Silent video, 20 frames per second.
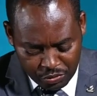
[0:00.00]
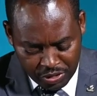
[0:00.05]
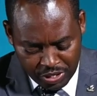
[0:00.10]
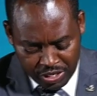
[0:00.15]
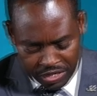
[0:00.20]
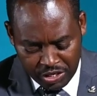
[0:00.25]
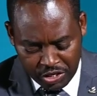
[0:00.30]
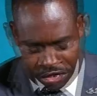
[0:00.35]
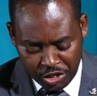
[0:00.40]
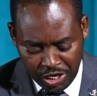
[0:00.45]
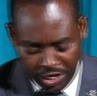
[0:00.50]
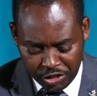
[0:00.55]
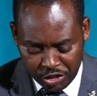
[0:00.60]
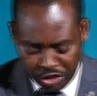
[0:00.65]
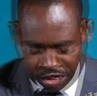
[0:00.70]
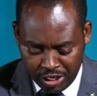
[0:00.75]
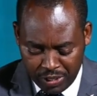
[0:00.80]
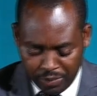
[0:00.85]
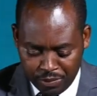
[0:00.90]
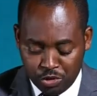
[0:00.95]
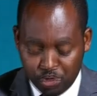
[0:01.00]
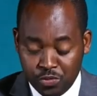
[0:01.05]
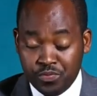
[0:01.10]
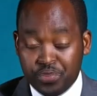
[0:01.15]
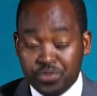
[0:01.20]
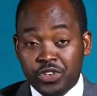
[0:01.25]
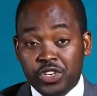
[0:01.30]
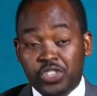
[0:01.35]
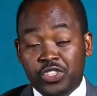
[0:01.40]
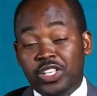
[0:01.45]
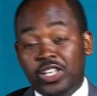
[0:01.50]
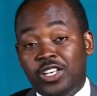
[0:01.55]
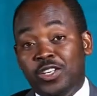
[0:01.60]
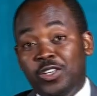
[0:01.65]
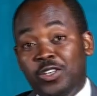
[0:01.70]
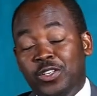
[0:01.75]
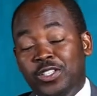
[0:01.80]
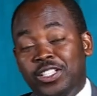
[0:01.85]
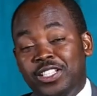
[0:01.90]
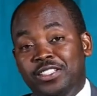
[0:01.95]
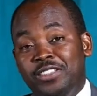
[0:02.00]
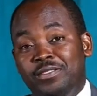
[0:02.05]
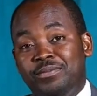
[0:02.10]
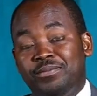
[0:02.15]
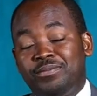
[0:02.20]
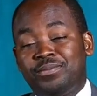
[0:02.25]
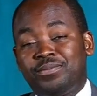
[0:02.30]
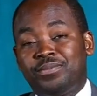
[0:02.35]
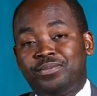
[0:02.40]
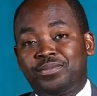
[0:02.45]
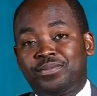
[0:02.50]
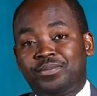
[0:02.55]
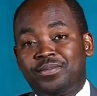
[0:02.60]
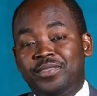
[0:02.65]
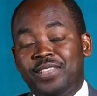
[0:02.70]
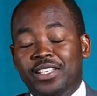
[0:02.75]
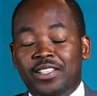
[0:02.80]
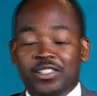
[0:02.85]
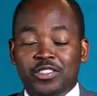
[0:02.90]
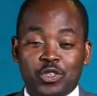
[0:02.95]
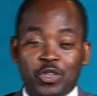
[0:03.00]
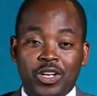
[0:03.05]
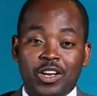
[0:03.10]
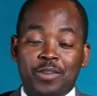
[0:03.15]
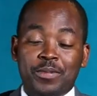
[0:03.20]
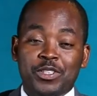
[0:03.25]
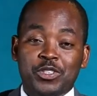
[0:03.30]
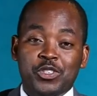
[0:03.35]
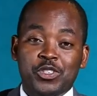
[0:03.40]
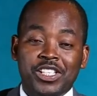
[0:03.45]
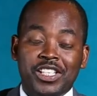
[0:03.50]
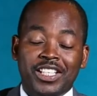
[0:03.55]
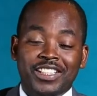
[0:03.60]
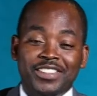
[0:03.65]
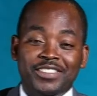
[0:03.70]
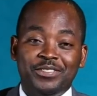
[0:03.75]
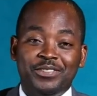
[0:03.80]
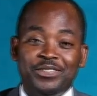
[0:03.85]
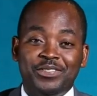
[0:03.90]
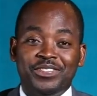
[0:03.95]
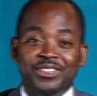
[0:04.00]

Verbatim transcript: We just came to praise the Lord. And so allow me to sing.